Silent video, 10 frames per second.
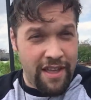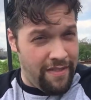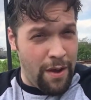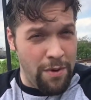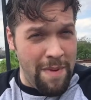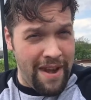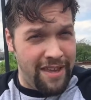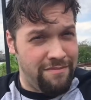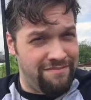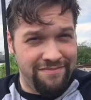And they were
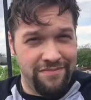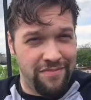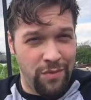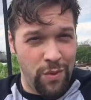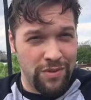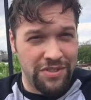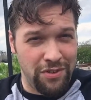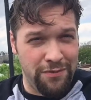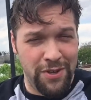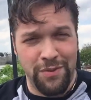many, we were
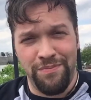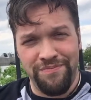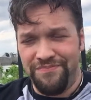still few.